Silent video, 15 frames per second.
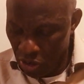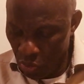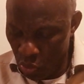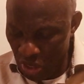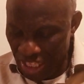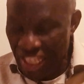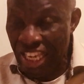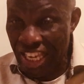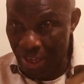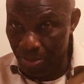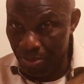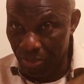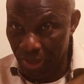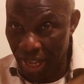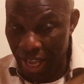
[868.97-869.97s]
with him.
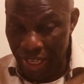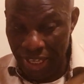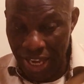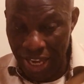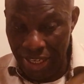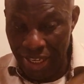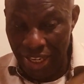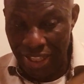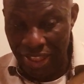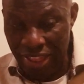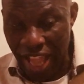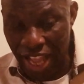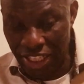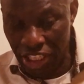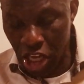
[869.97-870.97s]
Again,
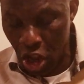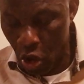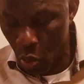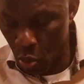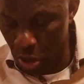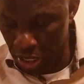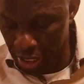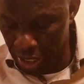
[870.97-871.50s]
Lot with